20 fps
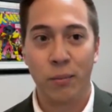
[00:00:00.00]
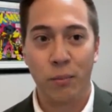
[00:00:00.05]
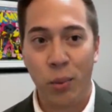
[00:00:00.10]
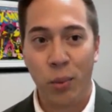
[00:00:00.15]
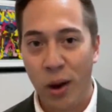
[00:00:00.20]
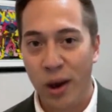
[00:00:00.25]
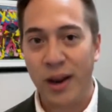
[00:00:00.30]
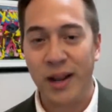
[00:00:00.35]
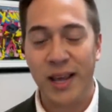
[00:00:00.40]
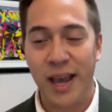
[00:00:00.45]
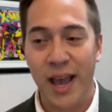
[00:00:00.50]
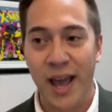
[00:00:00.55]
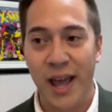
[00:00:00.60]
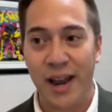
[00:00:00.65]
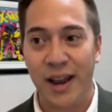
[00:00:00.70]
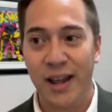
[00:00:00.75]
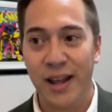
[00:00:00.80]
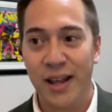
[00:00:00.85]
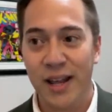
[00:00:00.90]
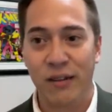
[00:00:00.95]
But
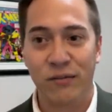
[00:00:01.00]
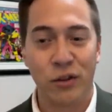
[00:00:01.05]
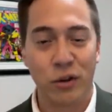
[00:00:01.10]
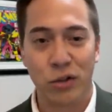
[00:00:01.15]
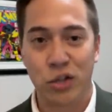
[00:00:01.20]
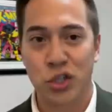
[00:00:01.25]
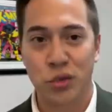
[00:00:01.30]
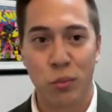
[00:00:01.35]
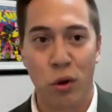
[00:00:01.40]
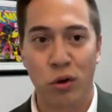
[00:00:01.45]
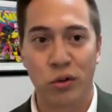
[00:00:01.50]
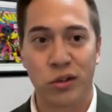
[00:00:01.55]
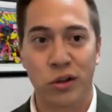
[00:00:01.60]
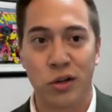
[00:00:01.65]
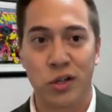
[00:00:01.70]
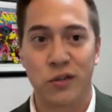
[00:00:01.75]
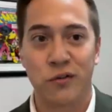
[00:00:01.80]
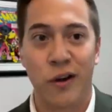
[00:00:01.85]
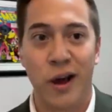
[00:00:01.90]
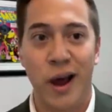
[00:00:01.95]
again, if there's smoke,
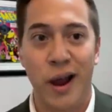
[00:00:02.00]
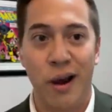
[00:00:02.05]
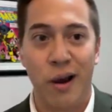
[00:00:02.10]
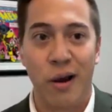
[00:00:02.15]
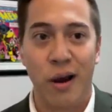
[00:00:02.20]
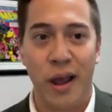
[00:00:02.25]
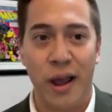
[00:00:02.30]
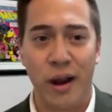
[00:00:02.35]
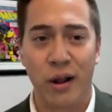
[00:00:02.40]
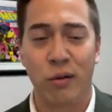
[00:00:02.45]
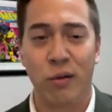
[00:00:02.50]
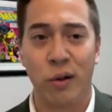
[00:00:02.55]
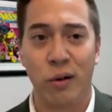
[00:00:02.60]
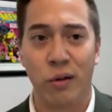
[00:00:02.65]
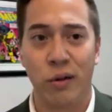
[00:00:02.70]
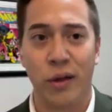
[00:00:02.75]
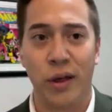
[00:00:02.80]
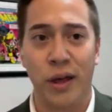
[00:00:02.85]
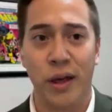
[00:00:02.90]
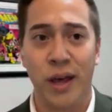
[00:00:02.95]
there's fire. And
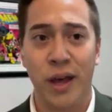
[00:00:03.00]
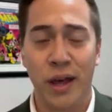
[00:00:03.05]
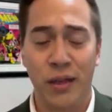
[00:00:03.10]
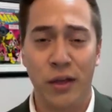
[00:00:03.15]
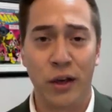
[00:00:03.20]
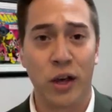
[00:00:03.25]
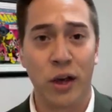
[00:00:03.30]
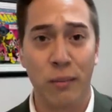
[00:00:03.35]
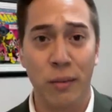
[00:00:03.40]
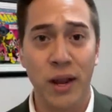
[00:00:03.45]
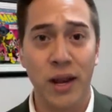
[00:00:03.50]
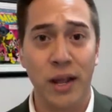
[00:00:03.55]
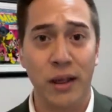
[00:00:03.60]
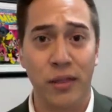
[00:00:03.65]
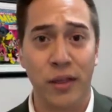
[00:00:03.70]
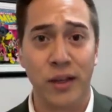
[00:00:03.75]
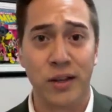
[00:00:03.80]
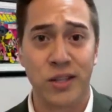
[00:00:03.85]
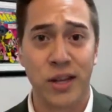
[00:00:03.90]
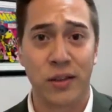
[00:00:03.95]
clearly the committee
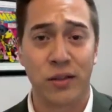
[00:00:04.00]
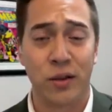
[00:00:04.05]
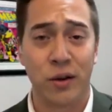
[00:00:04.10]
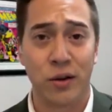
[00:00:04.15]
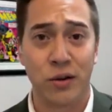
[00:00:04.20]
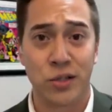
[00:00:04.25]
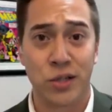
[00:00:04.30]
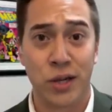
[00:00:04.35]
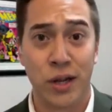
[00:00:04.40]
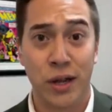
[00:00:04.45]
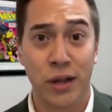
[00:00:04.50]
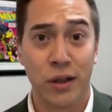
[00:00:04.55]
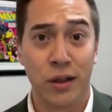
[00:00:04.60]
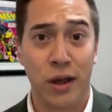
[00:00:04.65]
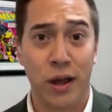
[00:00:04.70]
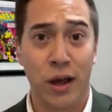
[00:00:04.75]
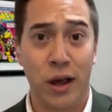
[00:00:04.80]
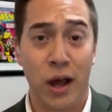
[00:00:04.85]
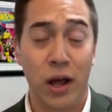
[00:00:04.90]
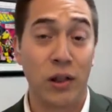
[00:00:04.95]
thinks that there's
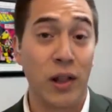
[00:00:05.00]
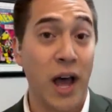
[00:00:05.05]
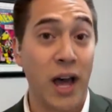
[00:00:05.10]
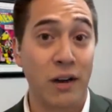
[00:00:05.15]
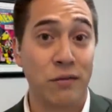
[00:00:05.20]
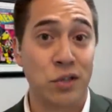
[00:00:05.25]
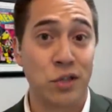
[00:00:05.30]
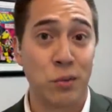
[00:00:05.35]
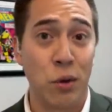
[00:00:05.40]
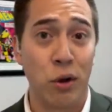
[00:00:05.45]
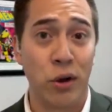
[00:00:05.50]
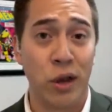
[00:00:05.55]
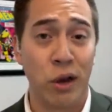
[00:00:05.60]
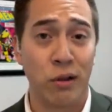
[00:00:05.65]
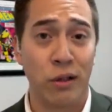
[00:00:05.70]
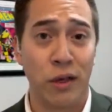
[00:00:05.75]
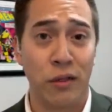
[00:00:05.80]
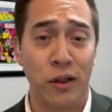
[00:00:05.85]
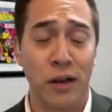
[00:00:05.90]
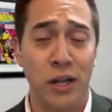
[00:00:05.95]
a lot of smoke
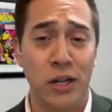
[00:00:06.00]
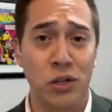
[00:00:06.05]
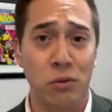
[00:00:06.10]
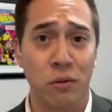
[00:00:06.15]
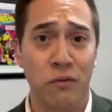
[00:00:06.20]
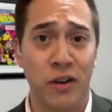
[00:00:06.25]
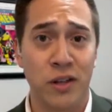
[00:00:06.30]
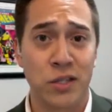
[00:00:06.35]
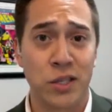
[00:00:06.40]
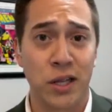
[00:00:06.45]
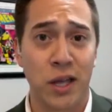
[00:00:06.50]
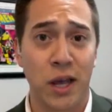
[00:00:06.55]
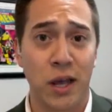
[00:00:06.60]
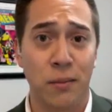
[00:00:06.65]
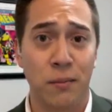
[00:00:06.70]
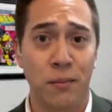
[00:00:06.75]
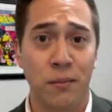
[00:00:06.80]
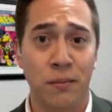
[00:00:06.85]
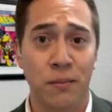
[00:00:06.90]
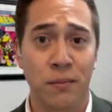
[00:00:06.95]
here that they need to
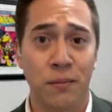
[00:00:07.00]
investigate.